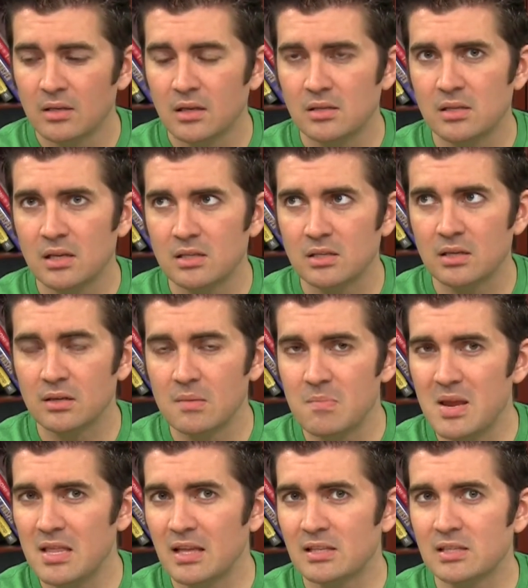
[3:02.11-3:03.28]
Doesn't necessarily
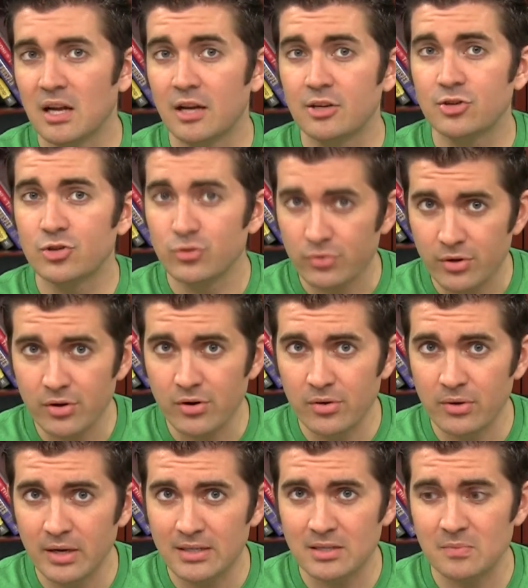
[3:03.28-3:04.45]
mean that's not
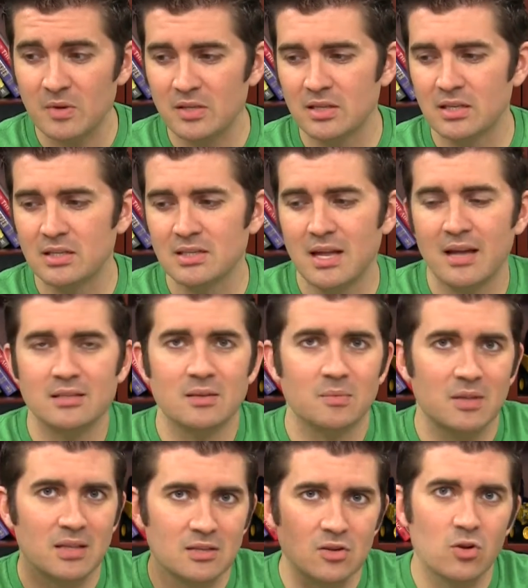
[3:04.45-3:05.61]
true, it just means that it's not
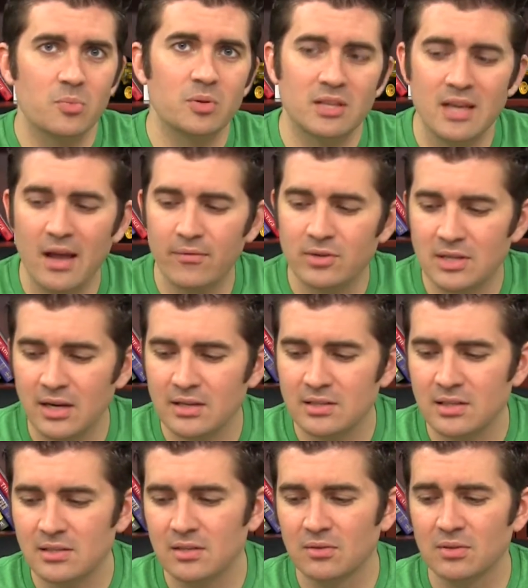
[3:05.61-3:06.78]
something that's openly advertised
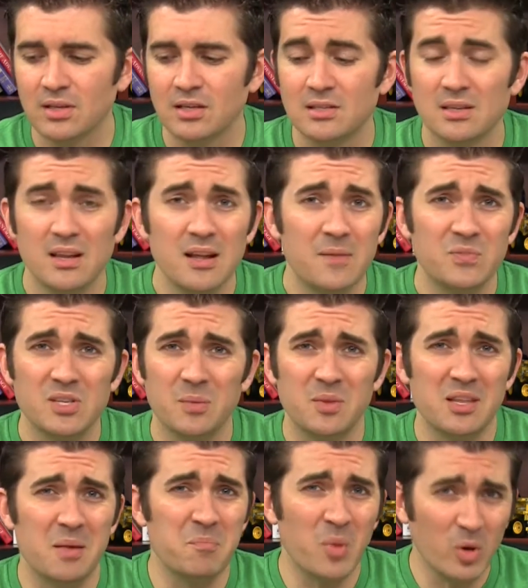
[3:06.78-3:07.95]
because I don't think it's something
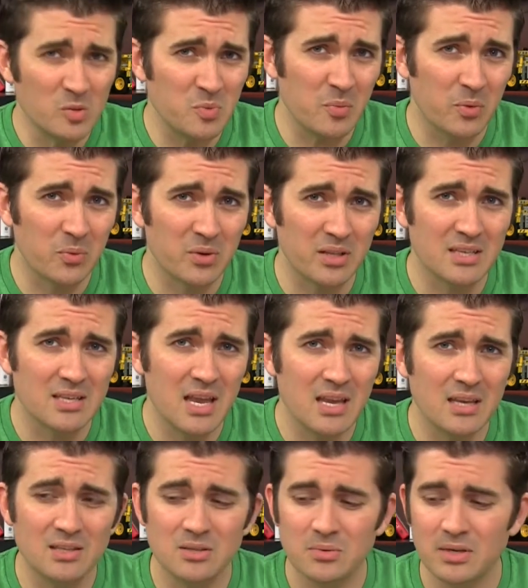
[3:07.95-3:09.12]
that most people really
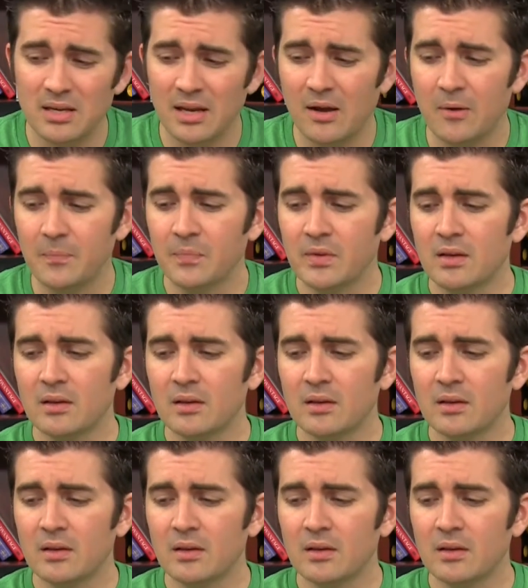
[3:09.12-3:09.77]
take into account.